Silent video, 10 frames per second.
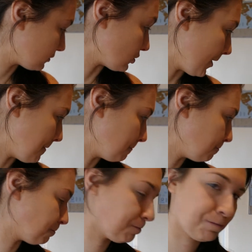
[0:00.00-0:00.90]
Sorry.
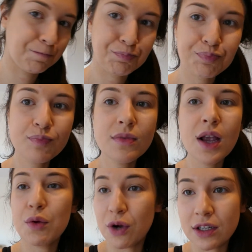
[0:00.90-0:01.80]

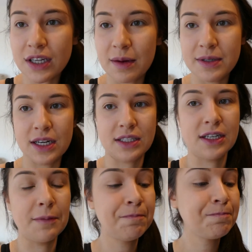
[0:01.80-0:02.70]
Wrong time to take a
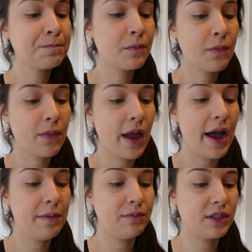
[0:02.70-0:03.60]
sip.
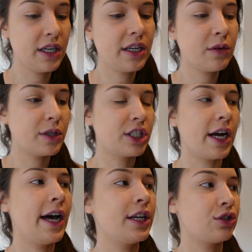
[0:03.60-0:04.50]
I'm sitting here wishing
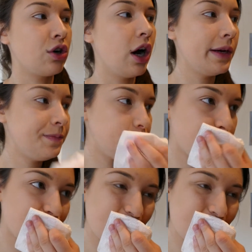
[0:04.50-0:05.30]
I had a straw.